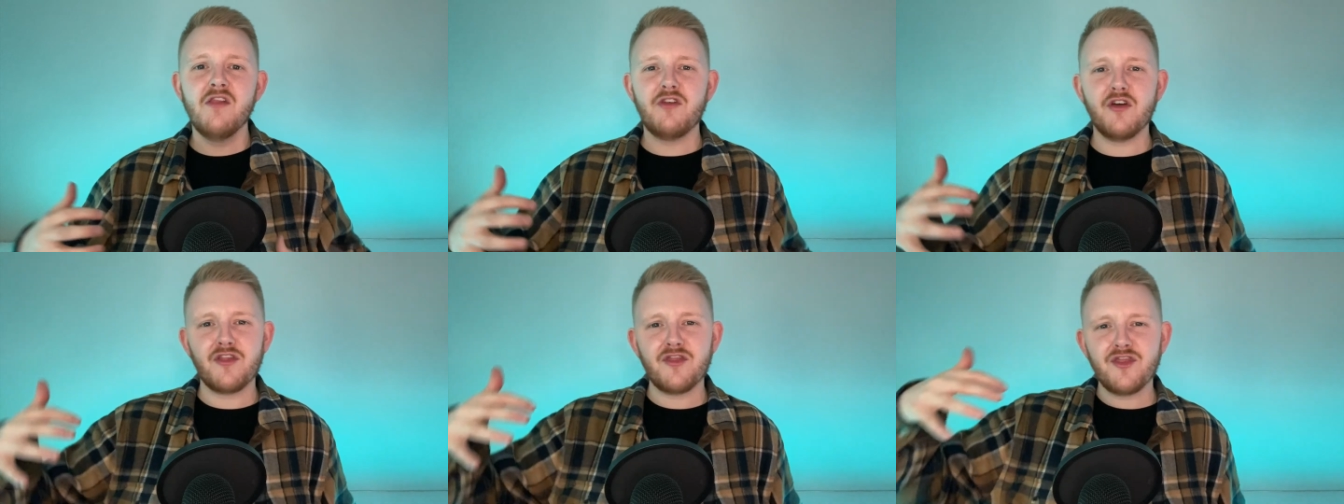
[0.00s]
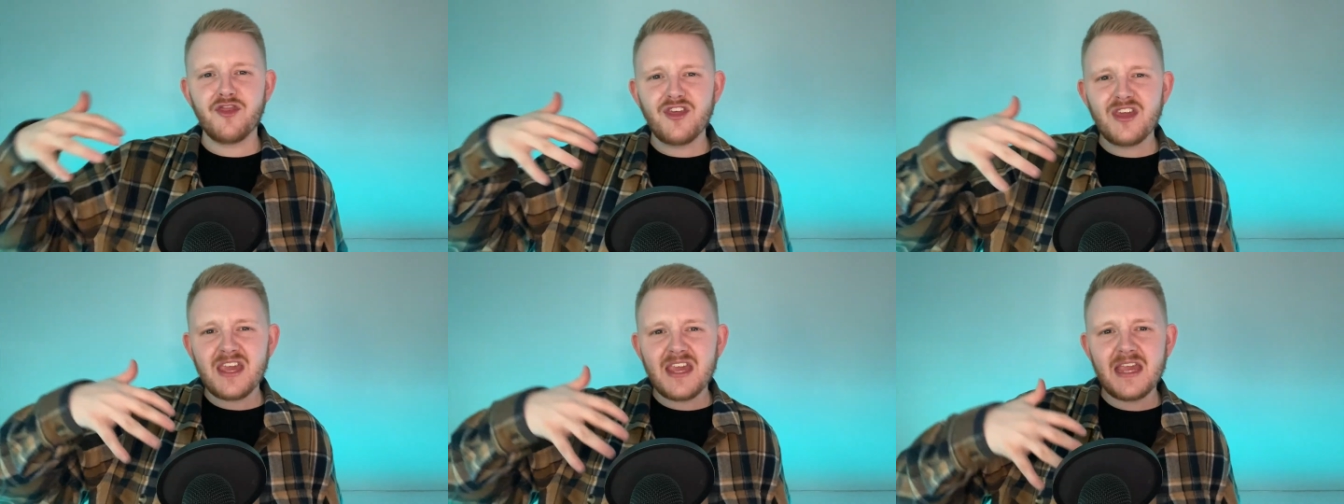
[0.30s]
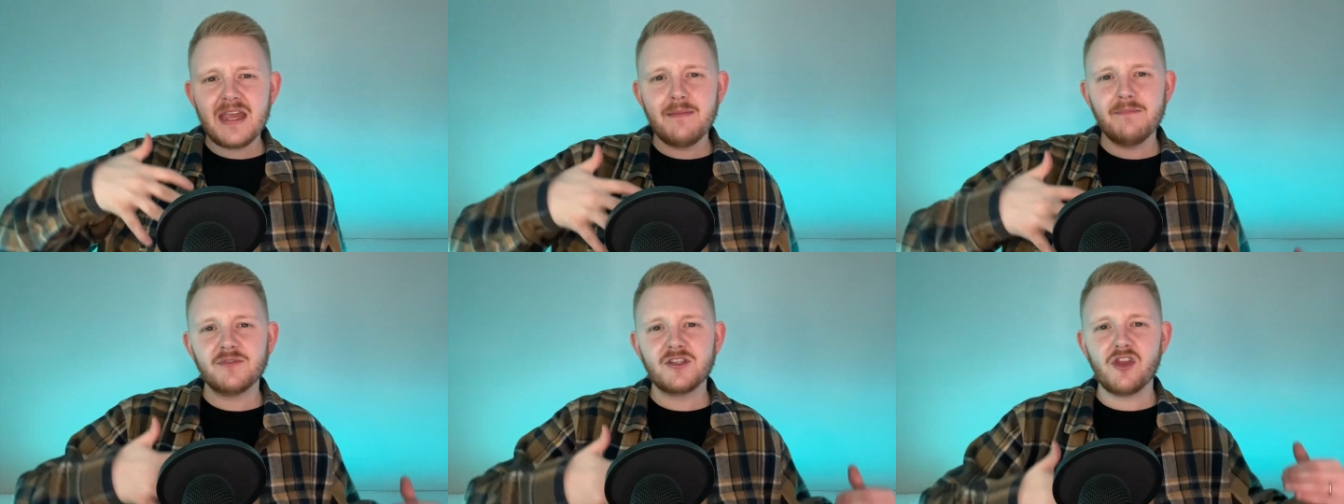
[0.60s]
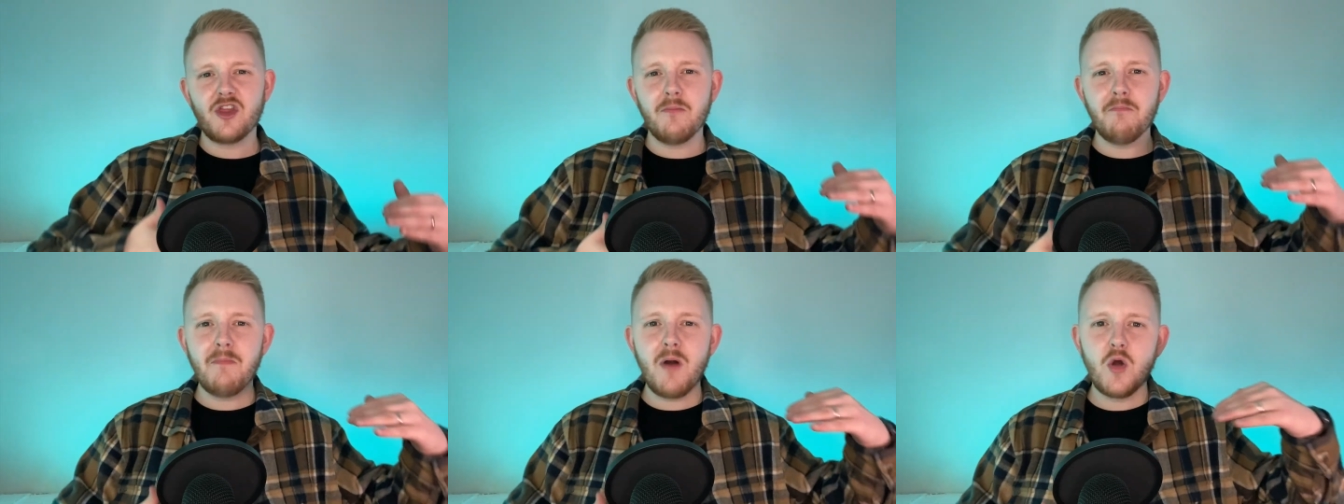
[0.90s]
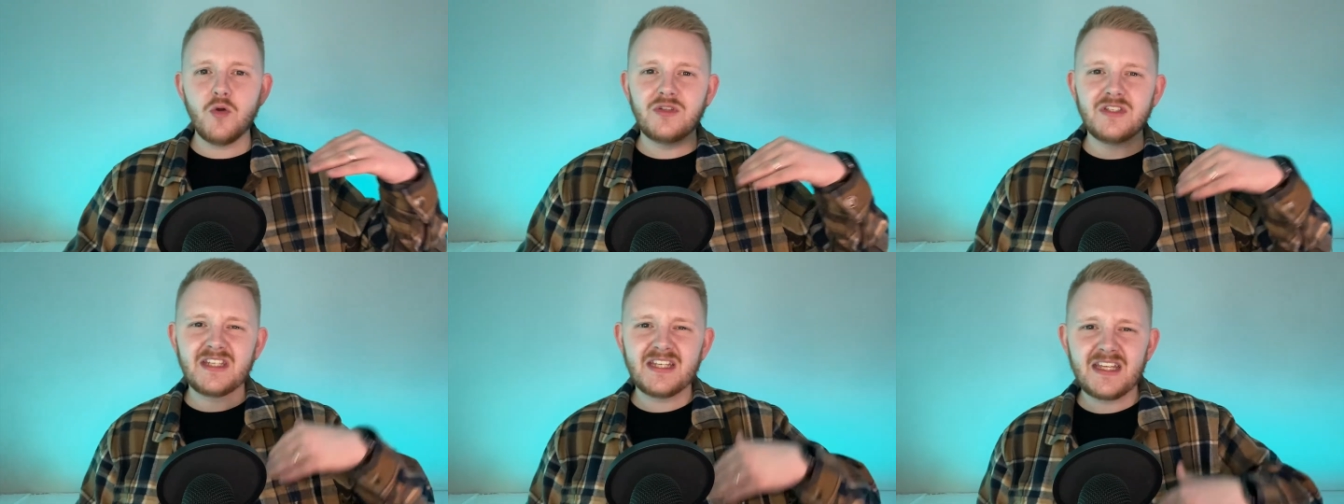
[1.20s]
the themes and the
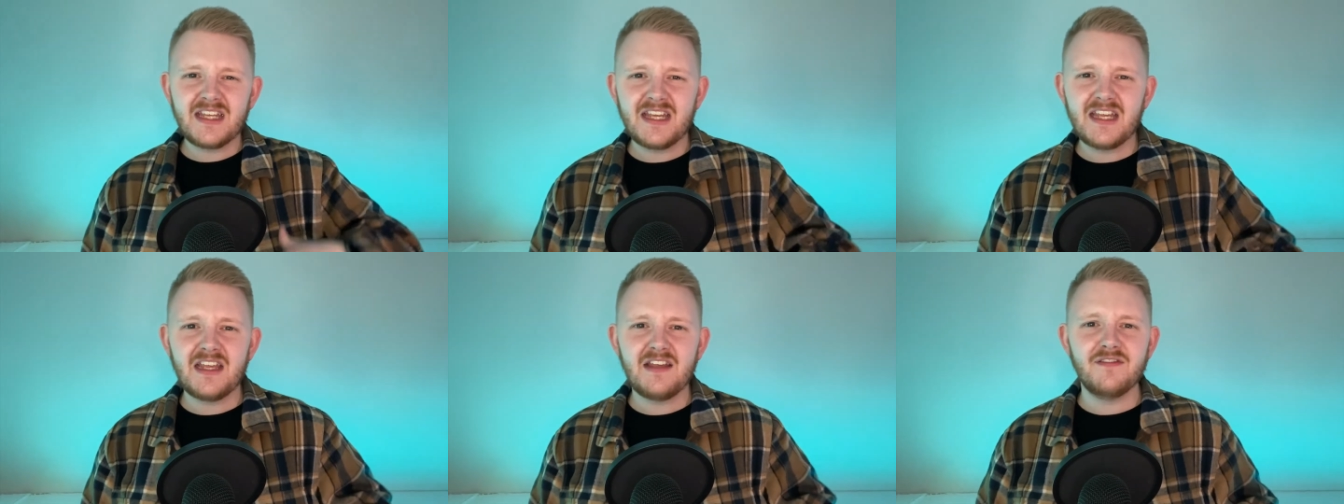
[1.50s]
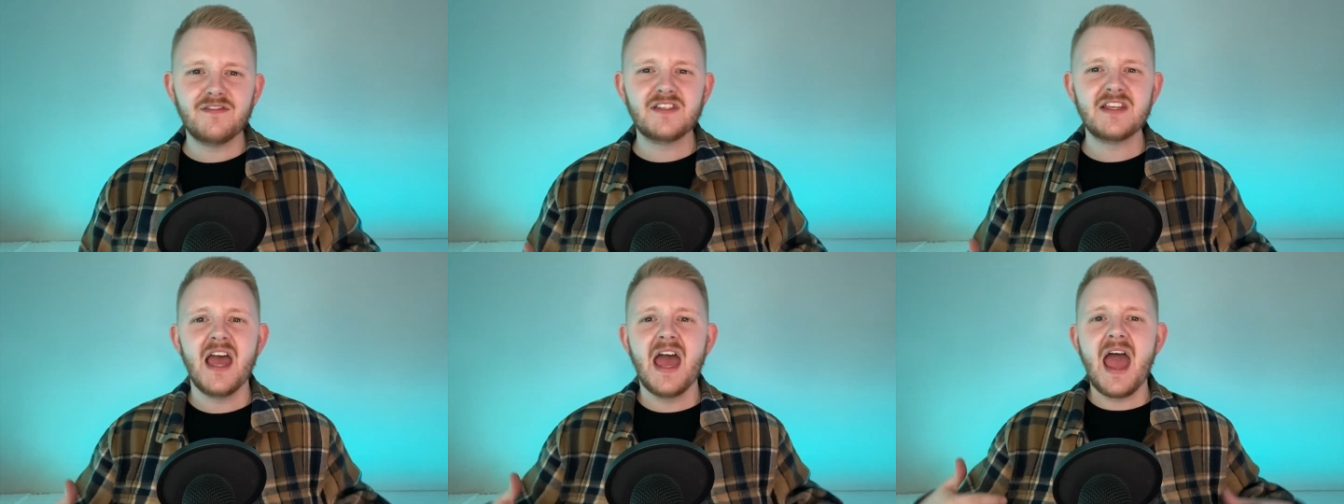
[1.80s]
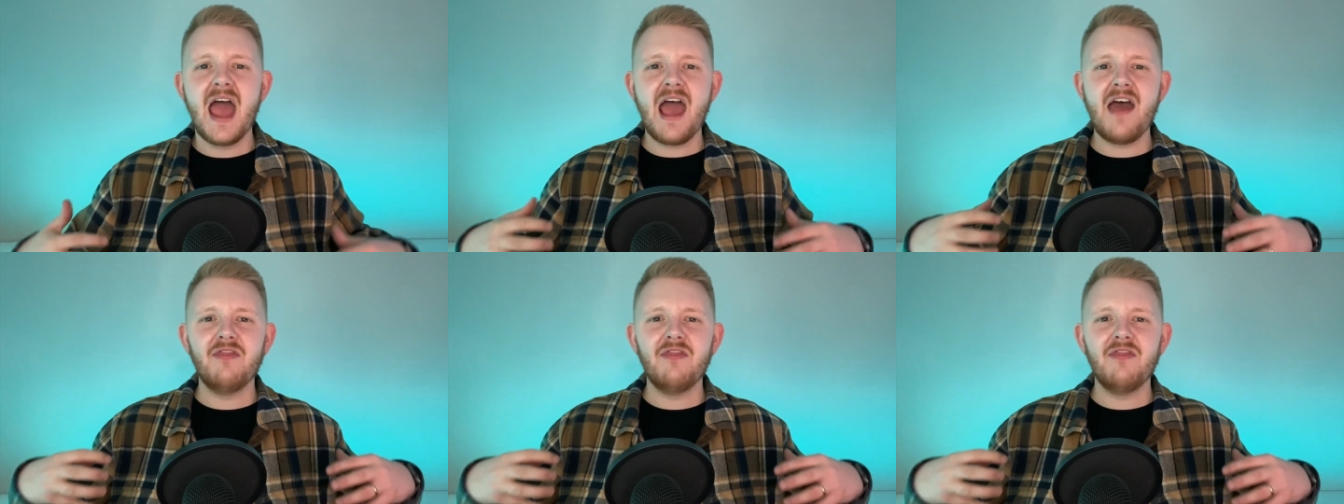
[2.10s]
motifs